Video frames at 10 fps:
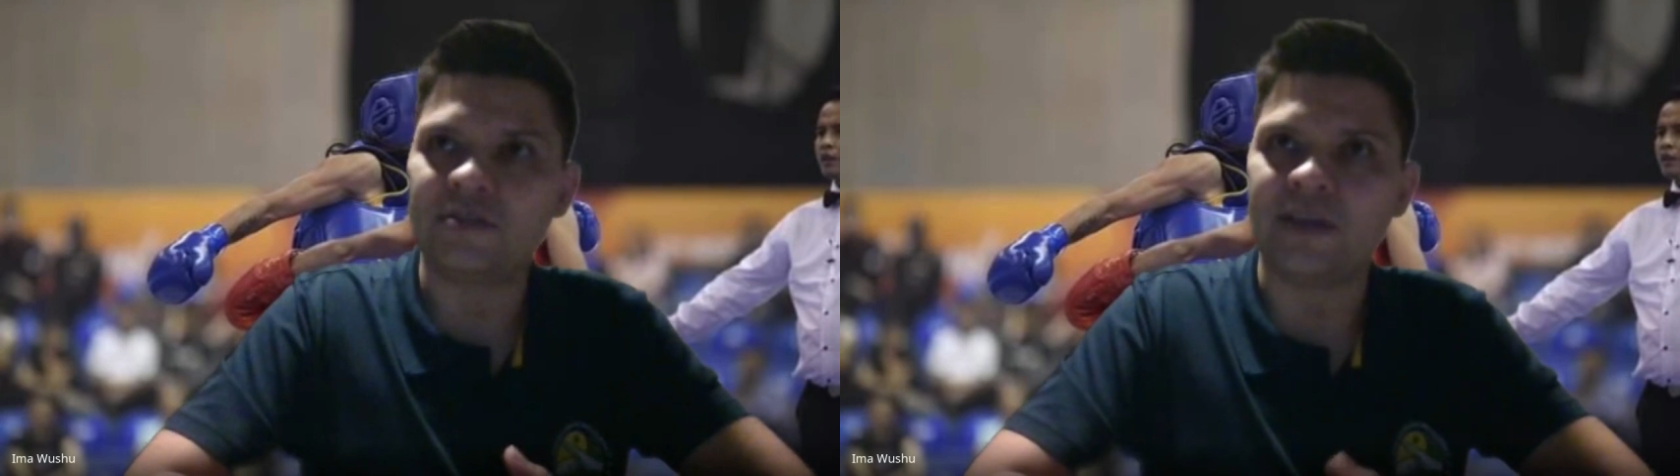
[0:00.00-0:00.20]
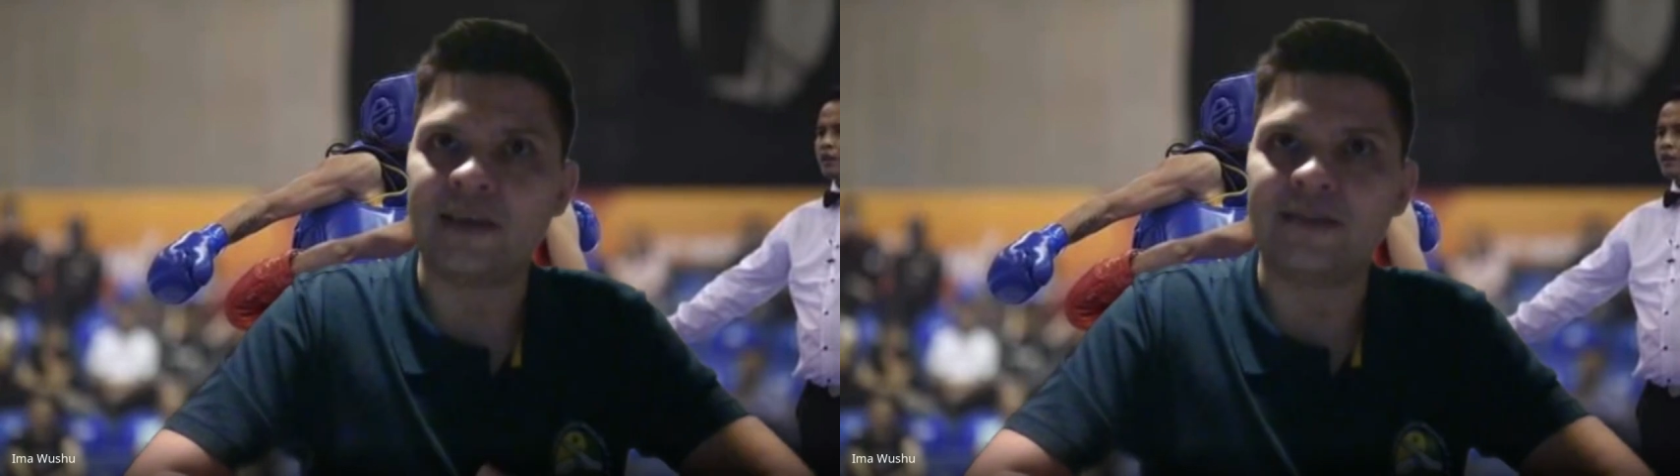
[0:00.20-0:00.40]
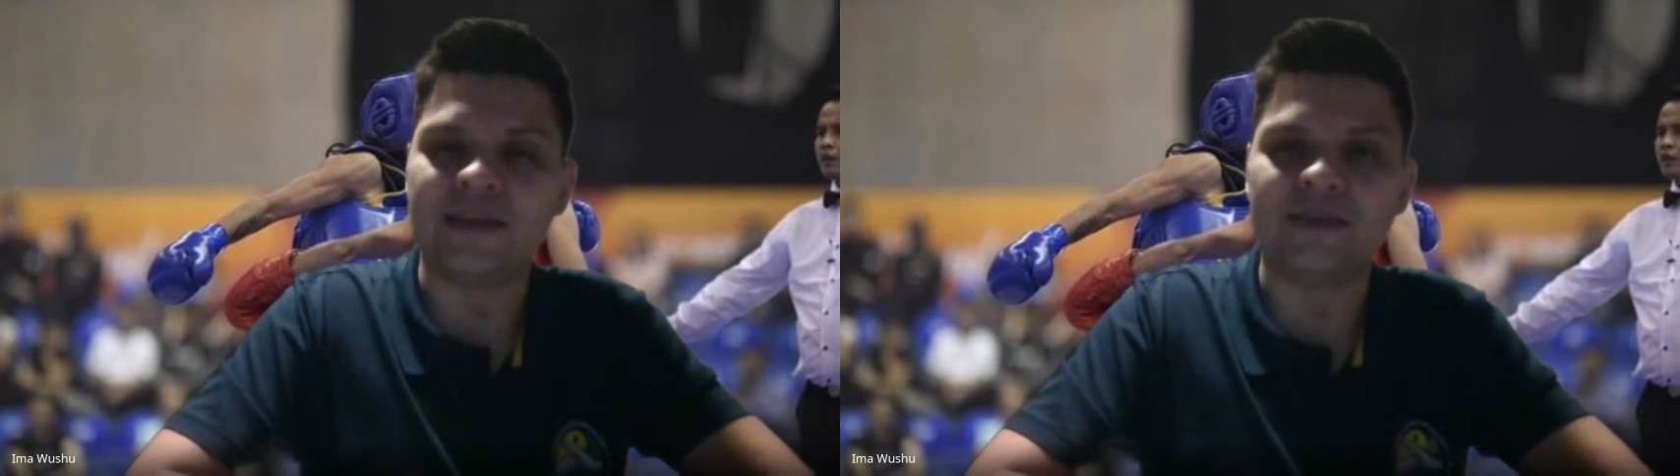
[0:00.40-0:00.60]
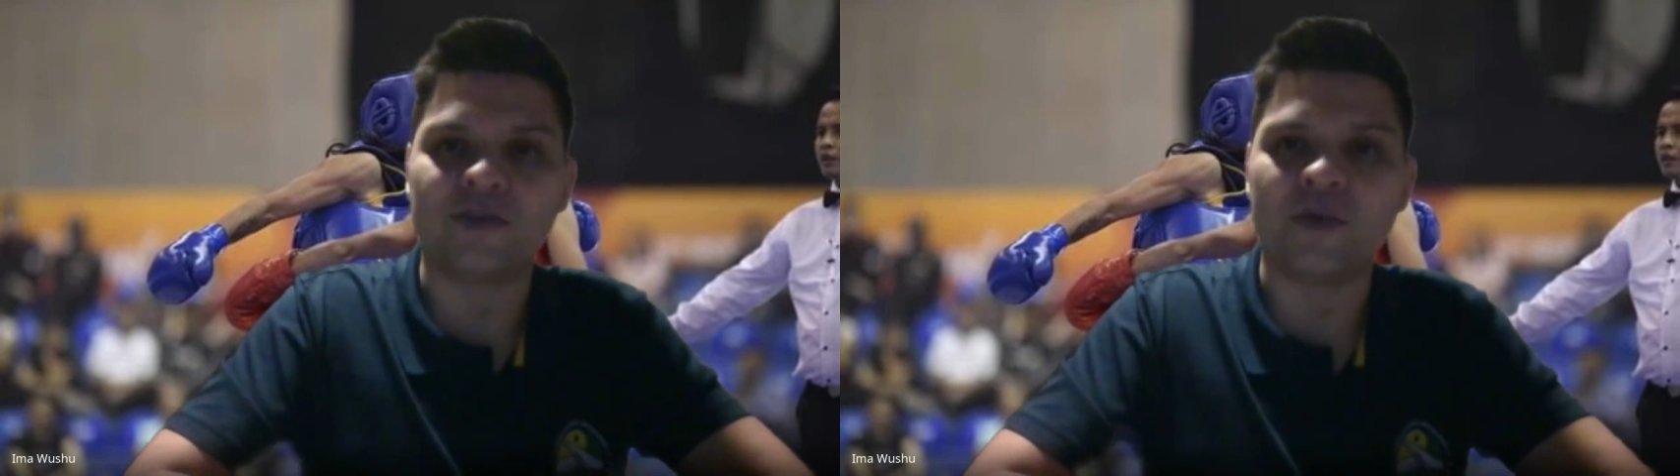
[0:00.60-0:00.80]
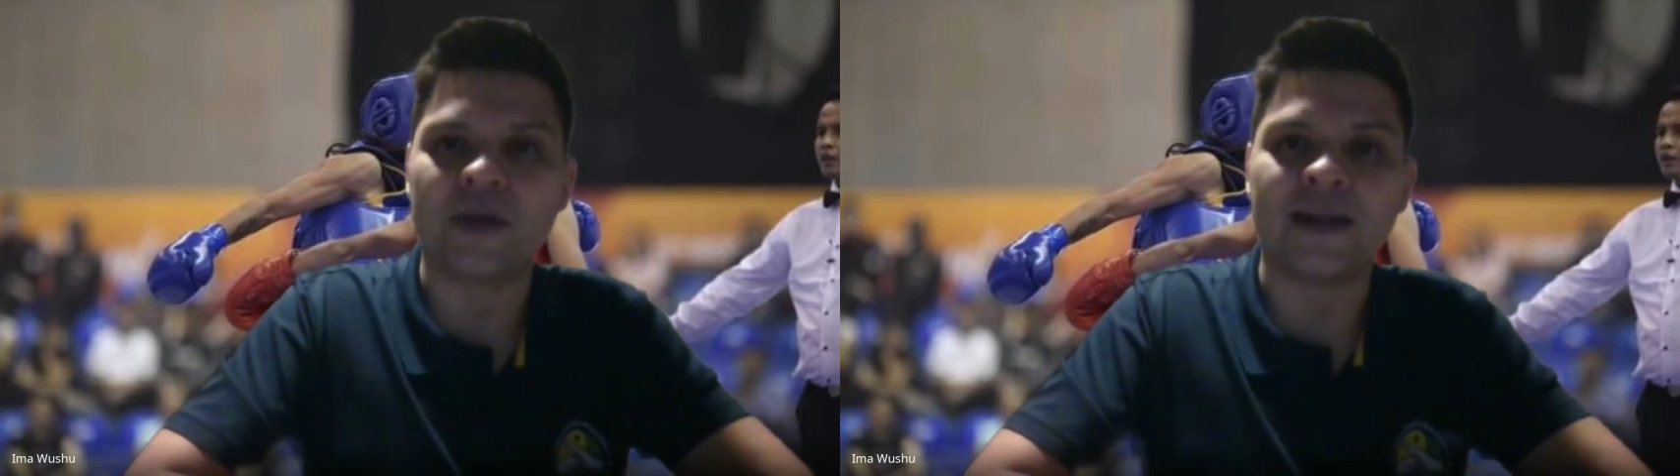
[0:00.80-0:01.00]
they think the
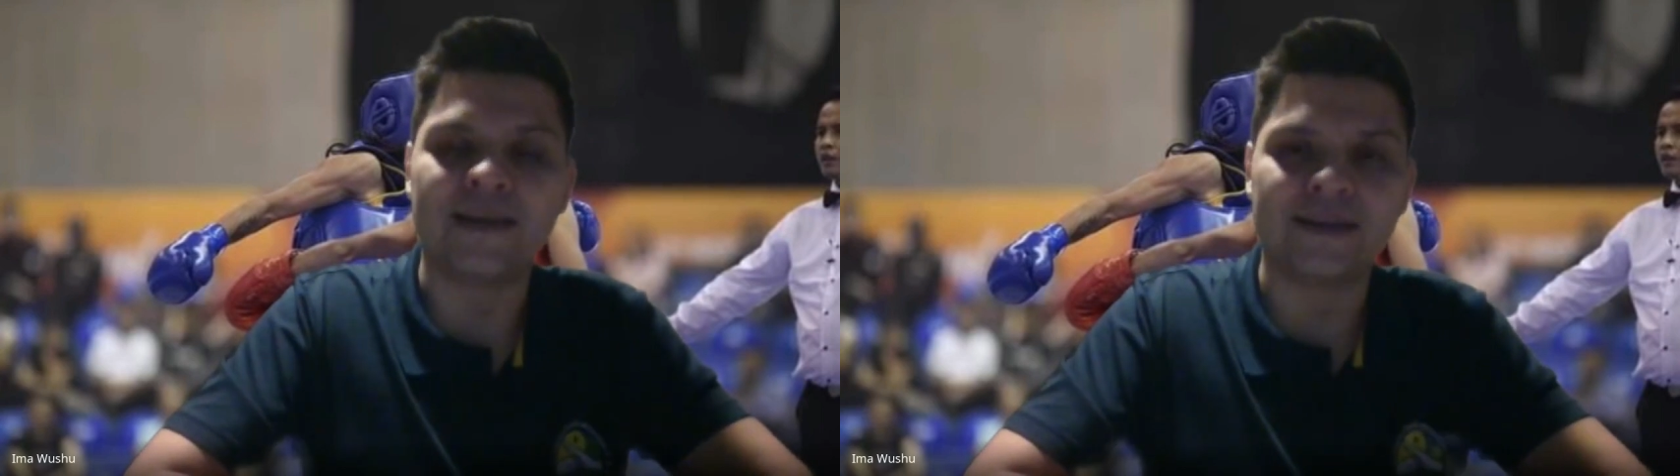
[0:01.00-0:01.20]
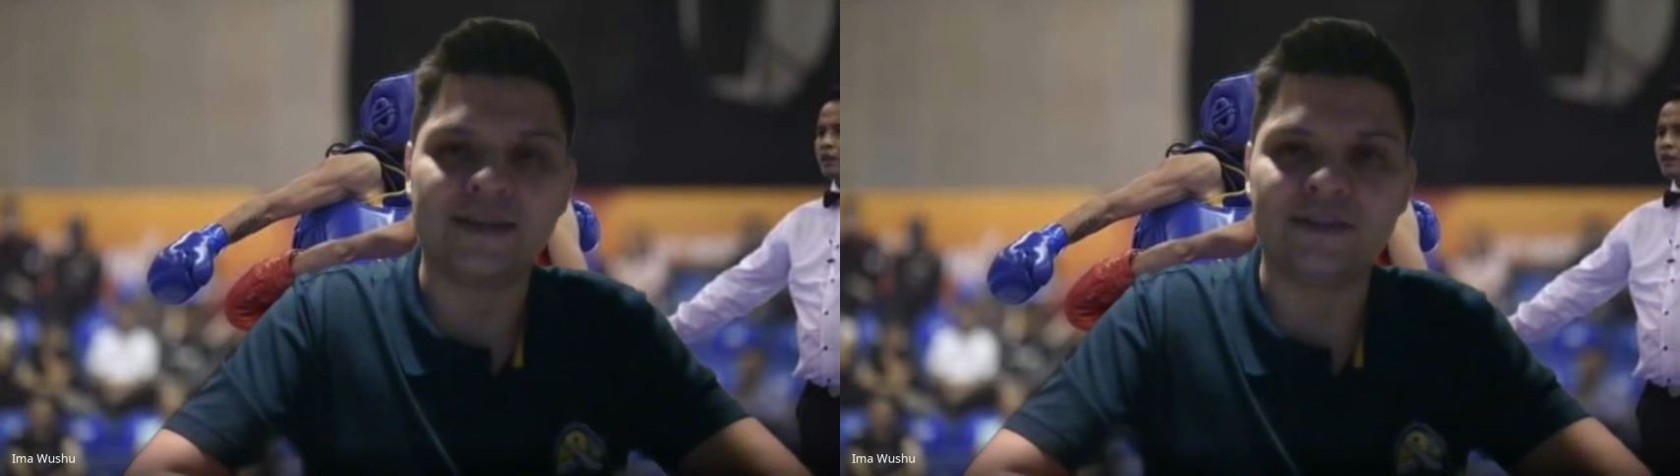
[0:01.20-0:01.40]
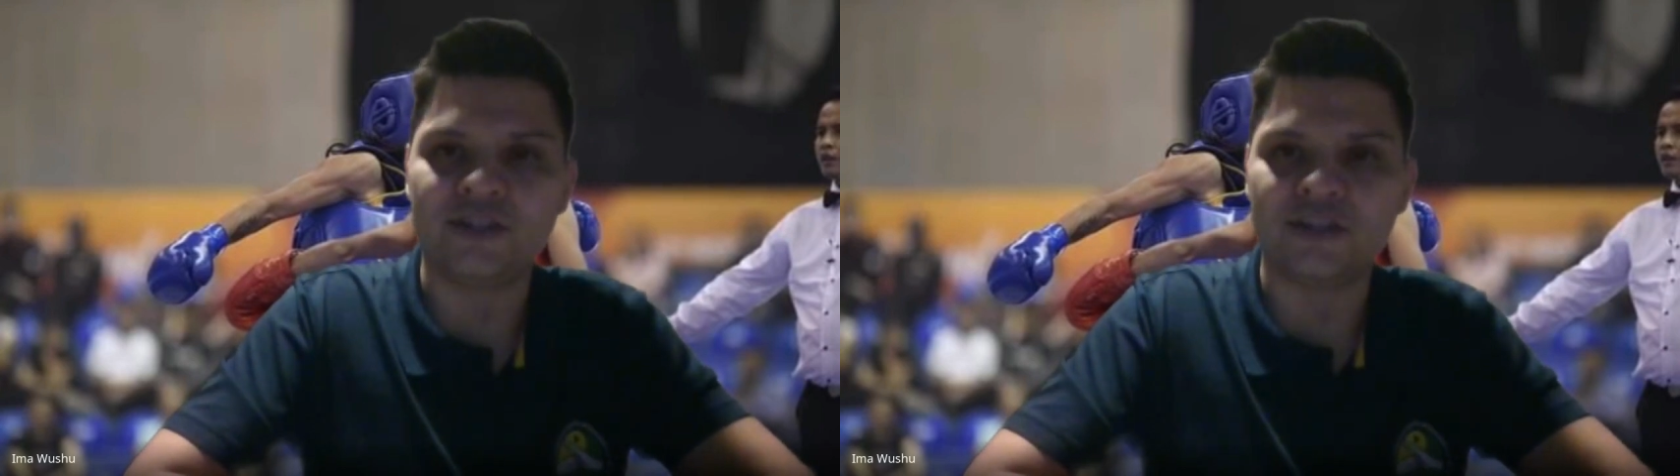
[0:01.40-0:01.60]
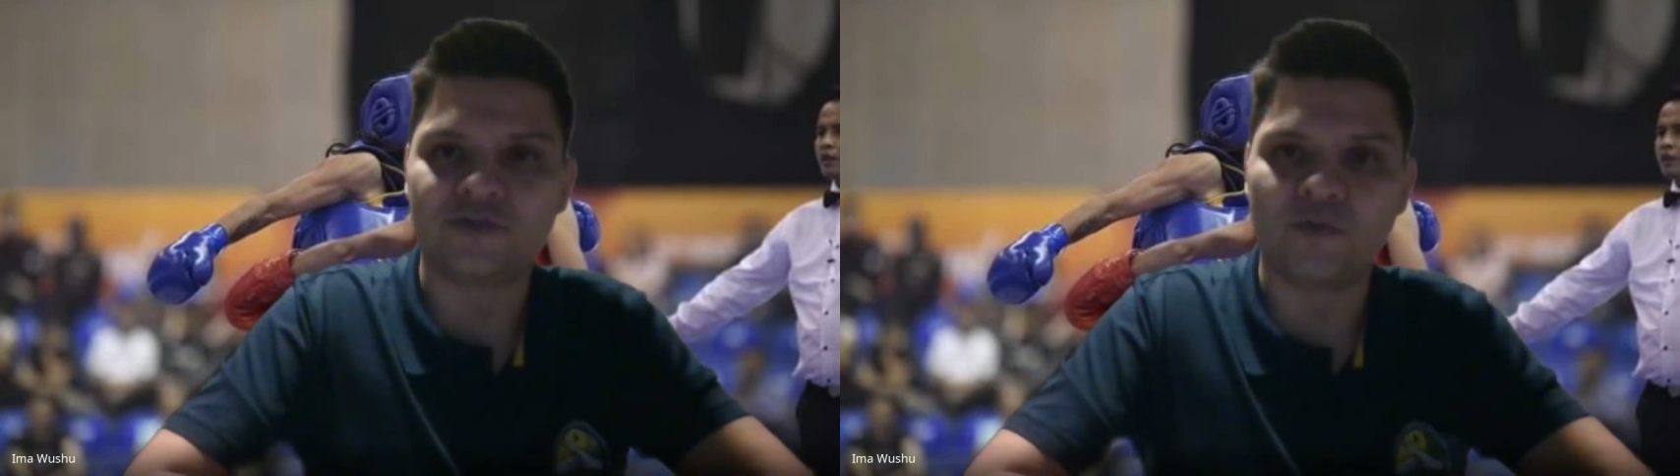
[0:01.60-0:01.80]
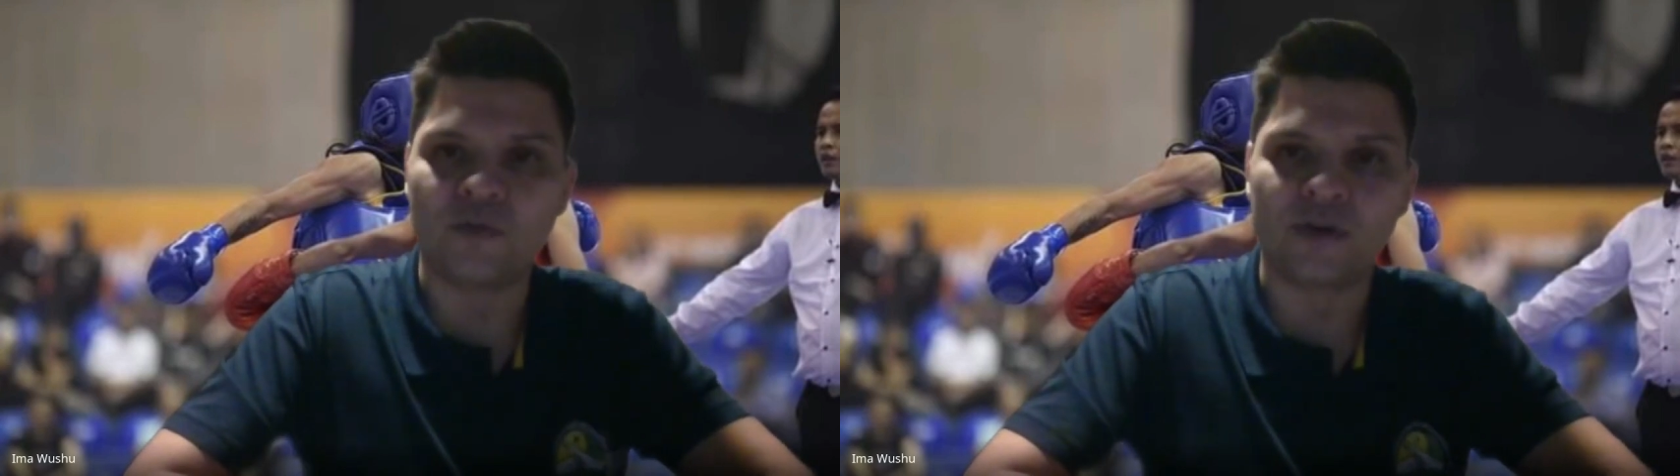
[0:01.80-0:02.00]
reality is just
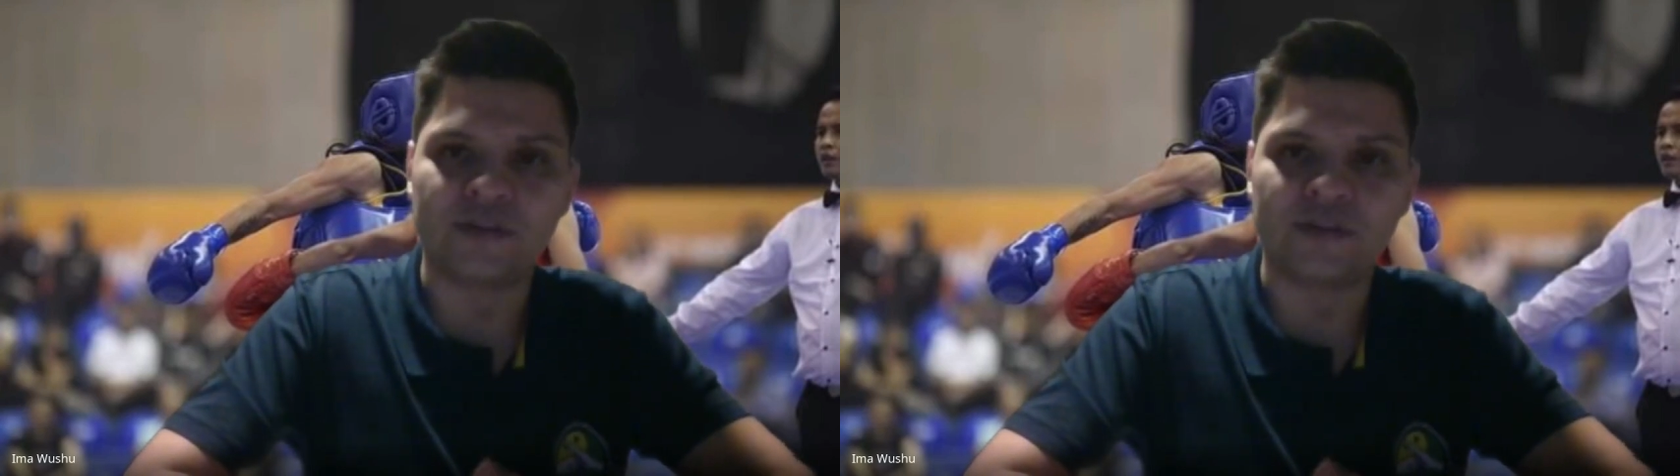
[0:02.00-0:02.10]
work,